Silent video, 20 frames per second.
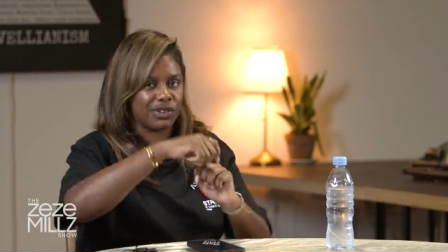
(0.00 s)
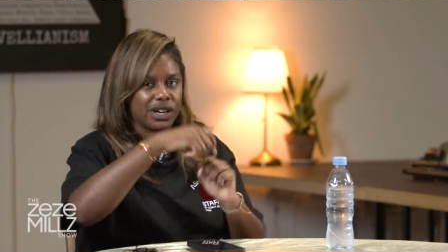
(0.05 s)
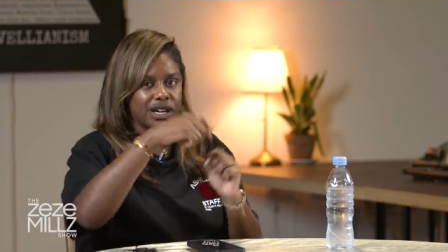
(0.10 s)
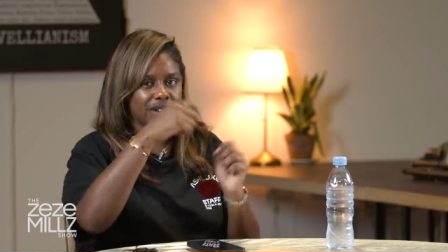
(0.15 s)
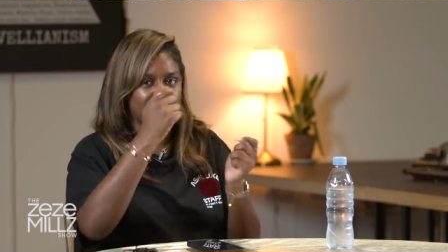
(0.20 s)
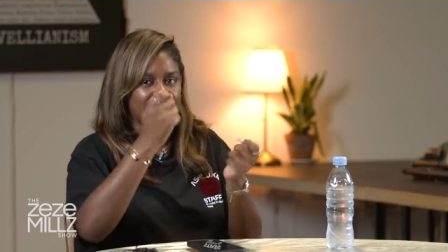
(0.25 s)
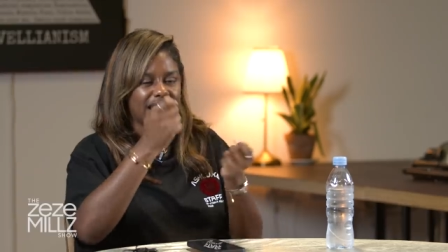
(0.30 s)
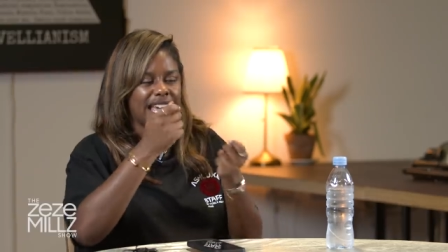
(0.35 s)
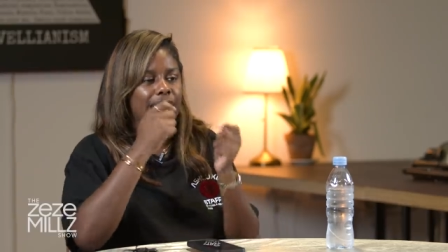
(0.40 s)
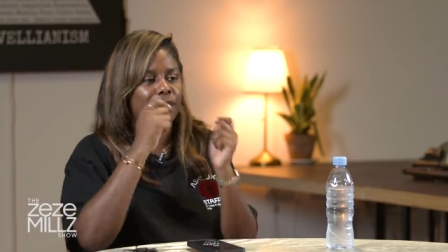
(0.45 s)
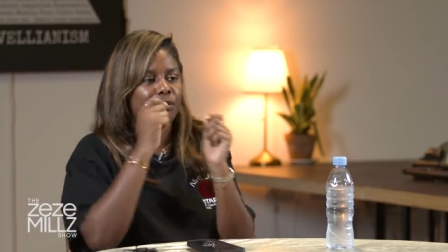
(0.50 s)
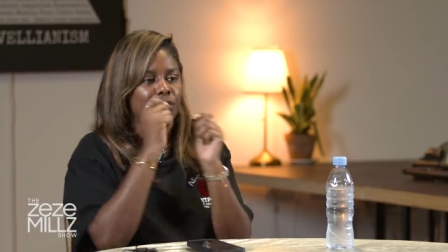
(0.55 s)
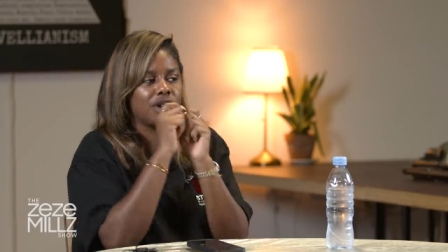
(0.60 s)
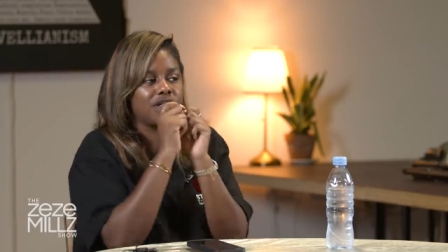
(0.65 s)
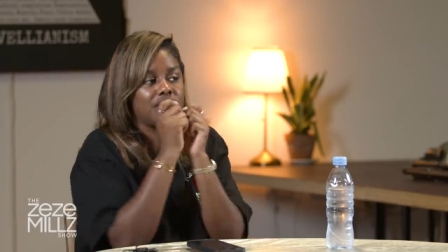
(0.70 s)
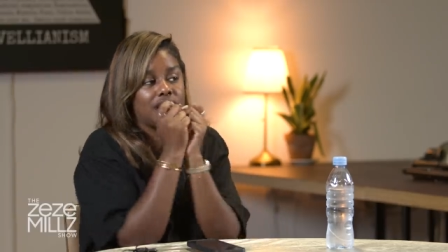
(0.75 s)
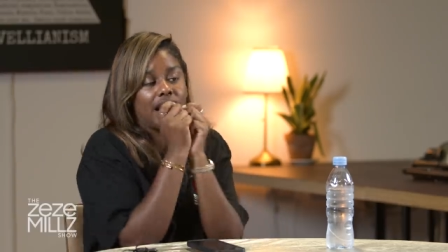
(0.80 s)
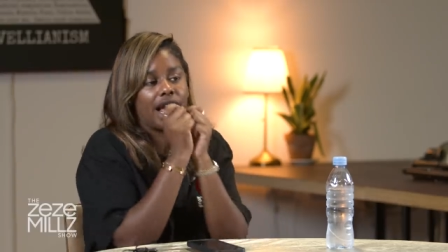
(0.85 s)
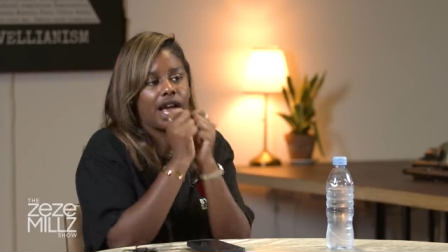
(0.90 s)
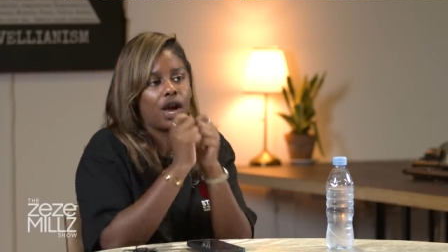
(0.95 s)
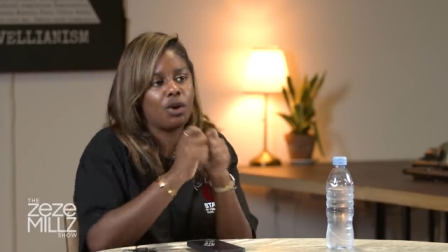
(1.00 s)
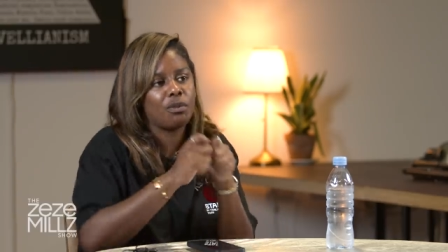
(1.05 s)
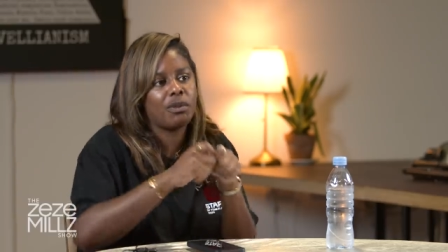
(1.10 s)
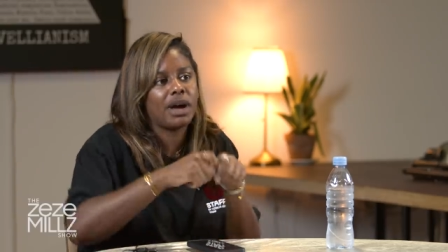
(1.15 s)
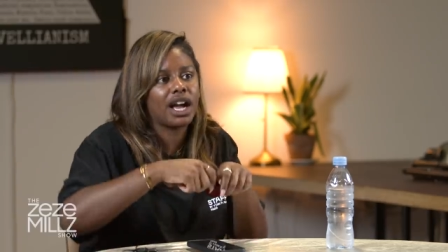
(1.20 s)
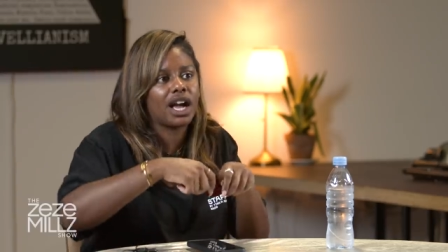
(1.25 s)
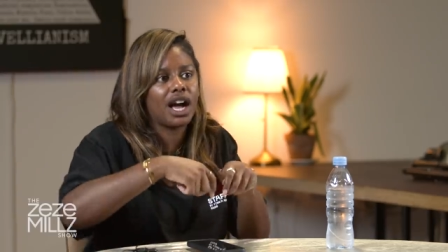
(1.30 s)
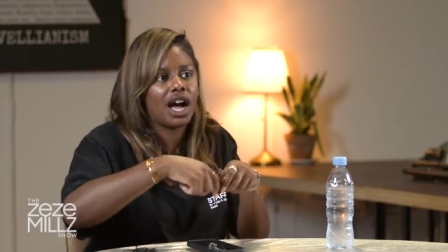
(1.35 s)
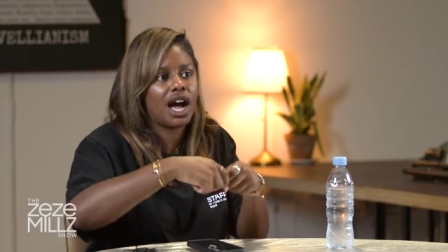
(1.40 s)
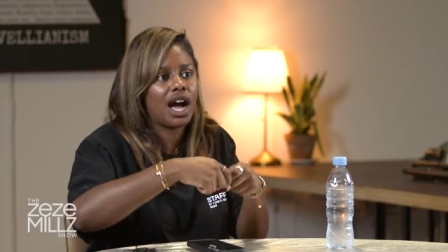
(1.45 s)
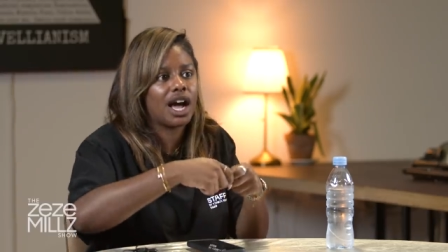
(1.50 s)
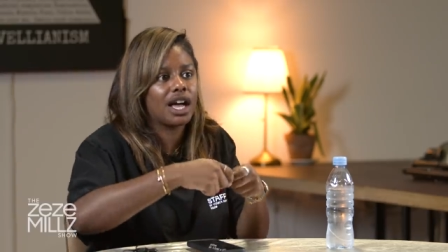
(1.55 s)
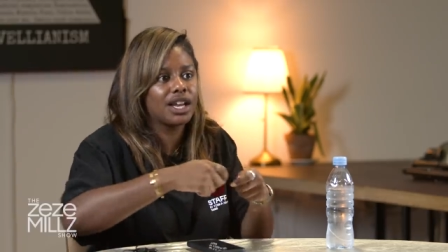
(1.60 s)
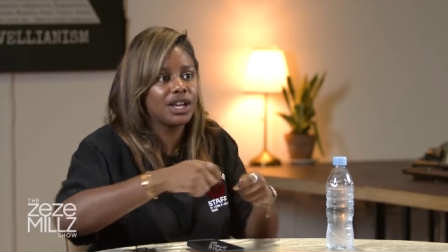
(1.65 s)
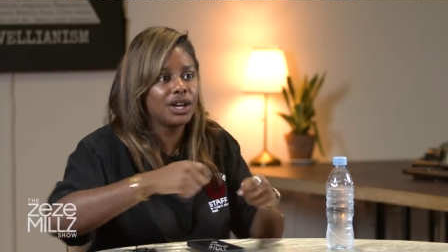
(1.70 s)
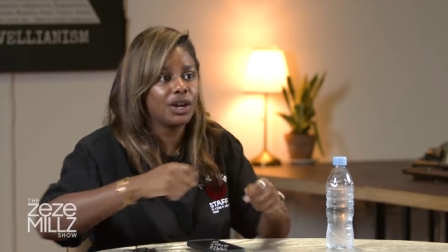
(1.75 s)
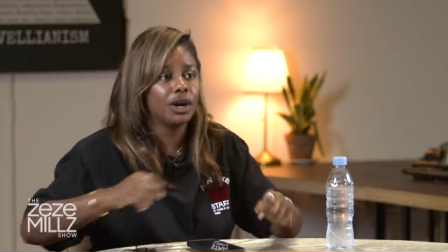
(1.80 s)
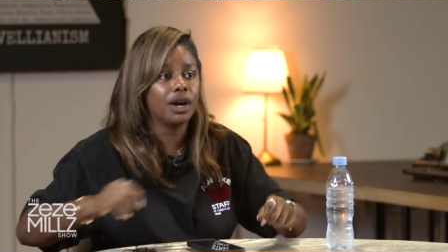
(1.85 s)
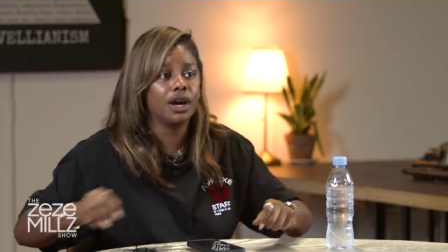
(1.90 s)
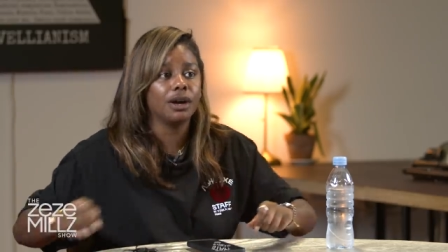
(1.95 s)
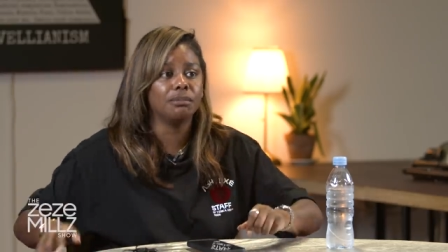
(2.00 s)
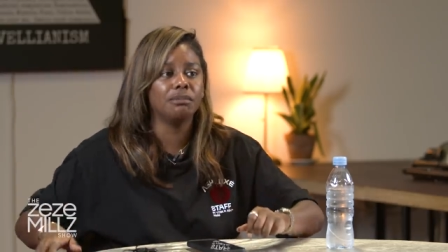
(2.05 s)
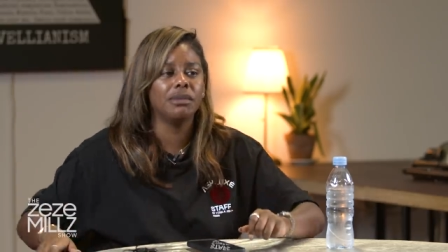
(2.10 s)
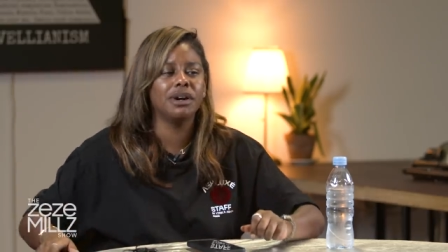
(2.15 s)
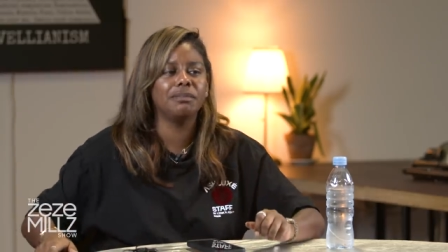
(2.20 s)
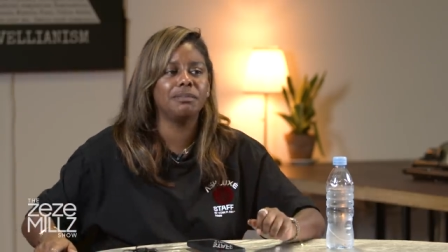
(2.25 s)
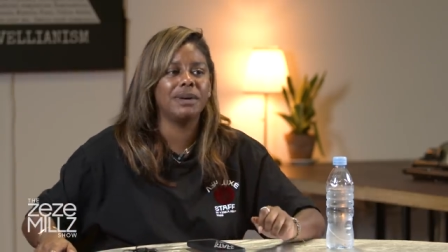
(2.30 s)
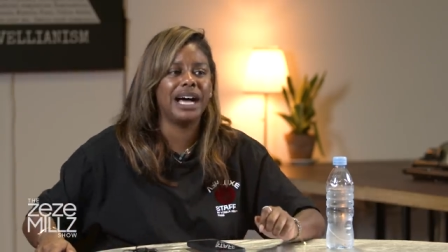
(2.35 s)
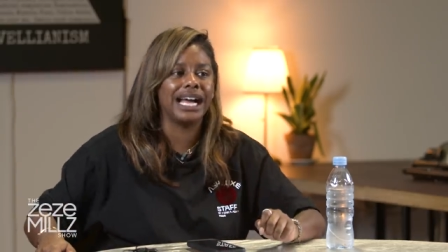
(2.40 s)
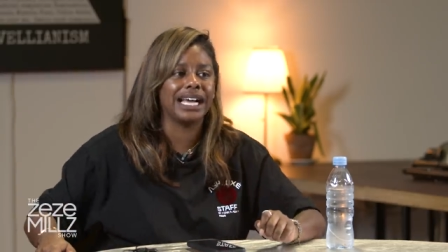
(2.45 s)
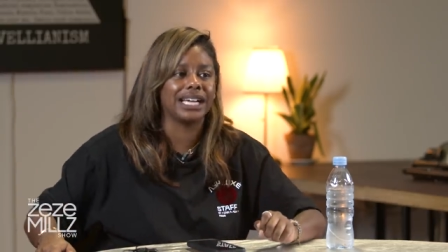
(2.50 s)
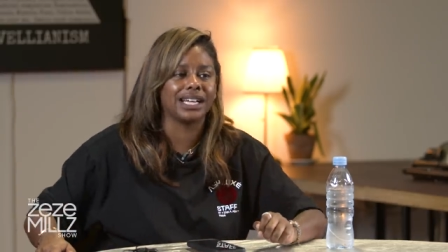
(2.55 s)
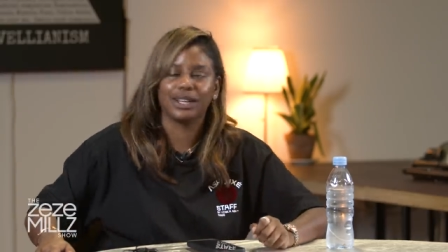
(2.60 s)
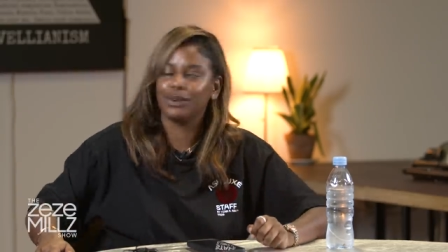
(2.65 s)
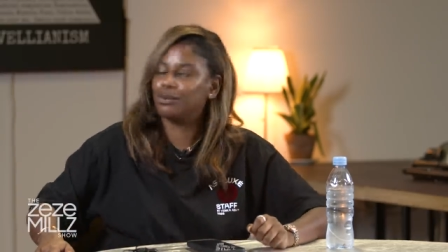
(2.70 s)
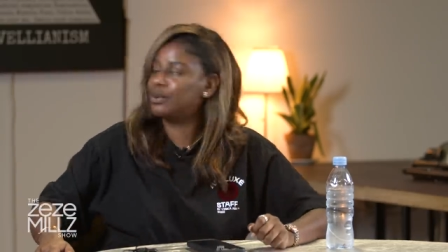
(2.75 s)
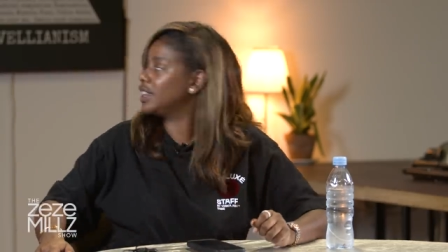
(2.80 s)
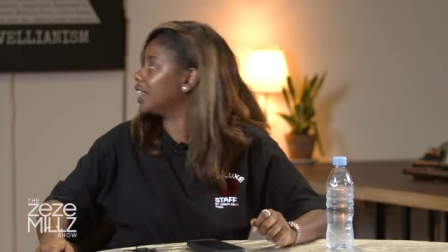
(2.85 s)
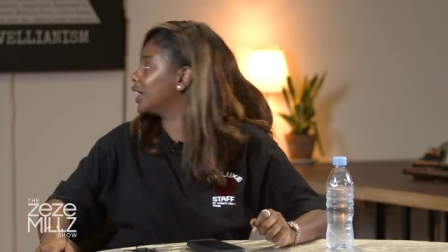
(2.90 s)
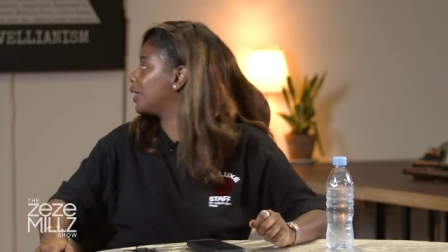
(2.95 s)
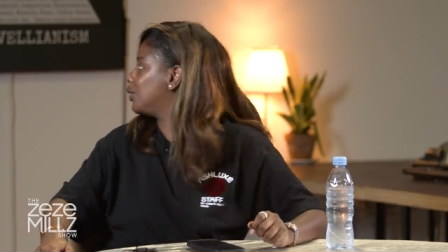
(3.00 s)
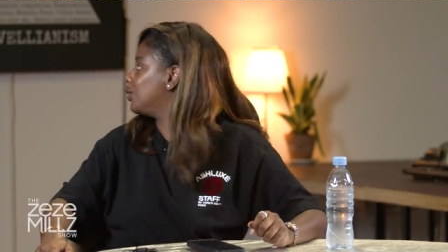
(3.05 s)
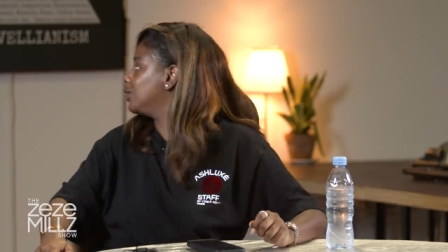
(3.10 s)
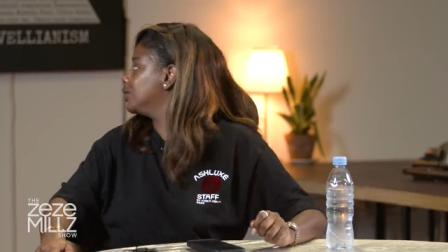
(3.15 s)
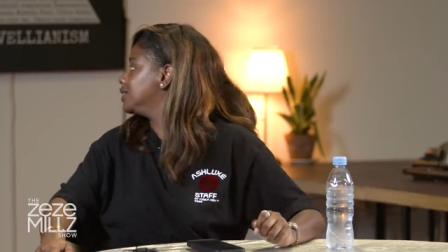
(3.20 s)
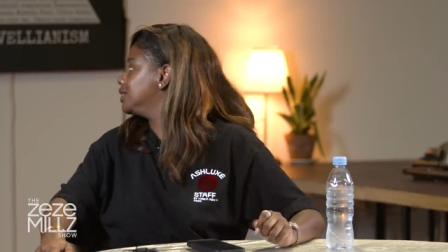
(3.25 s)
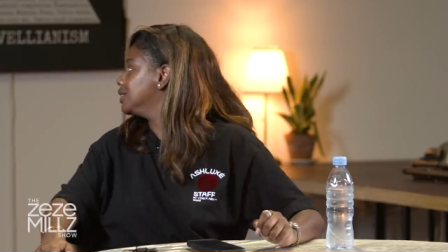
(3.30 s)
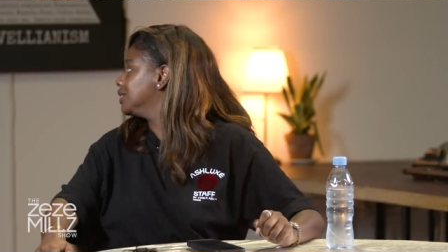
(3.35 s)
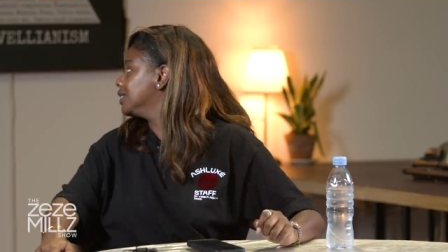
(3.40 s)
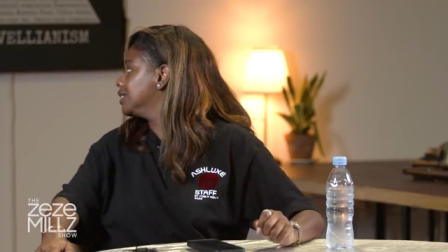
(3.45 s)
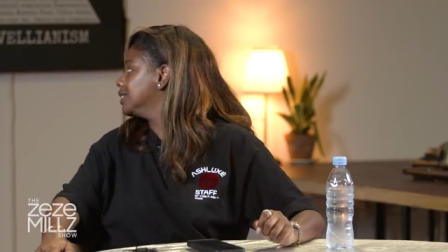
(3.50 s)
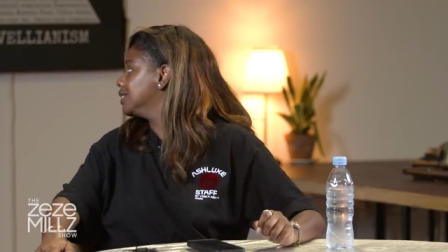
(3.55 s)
in front of the camera and they're like, oh my God. Mukbang. What are they called?